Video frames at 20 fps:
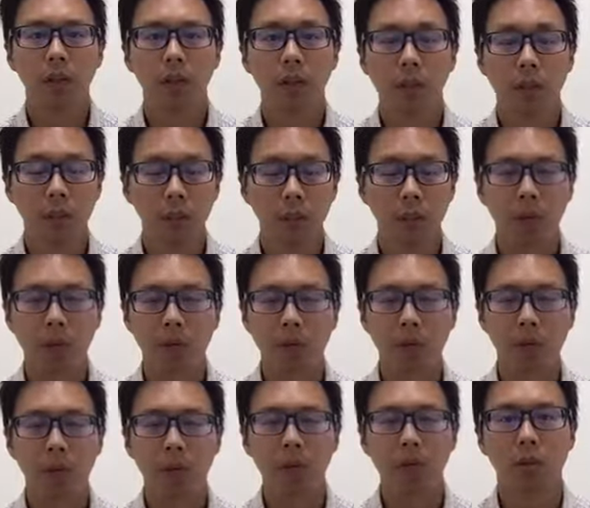
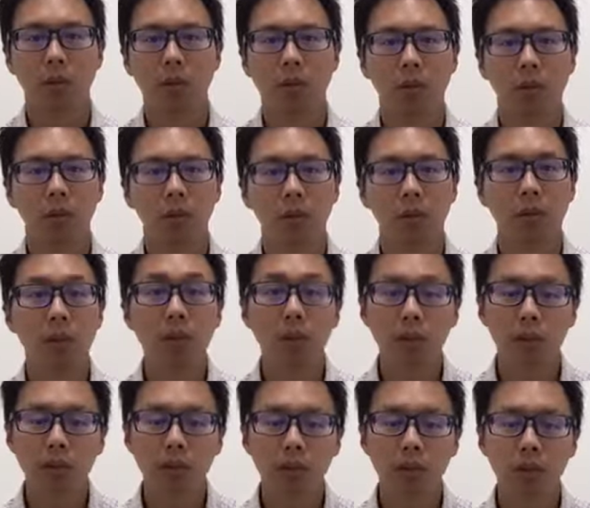depressed or too
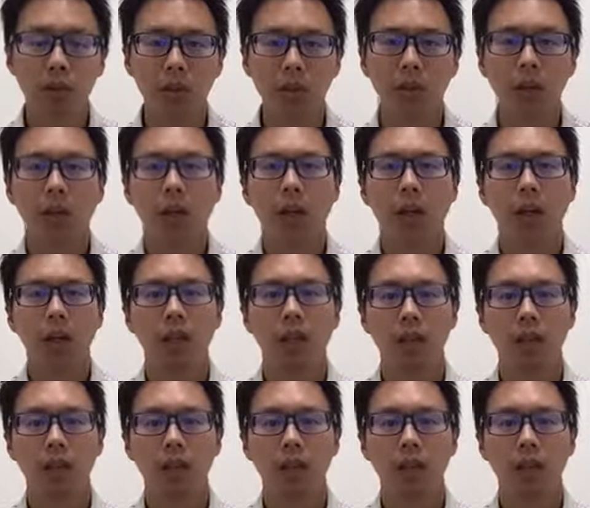emotional. It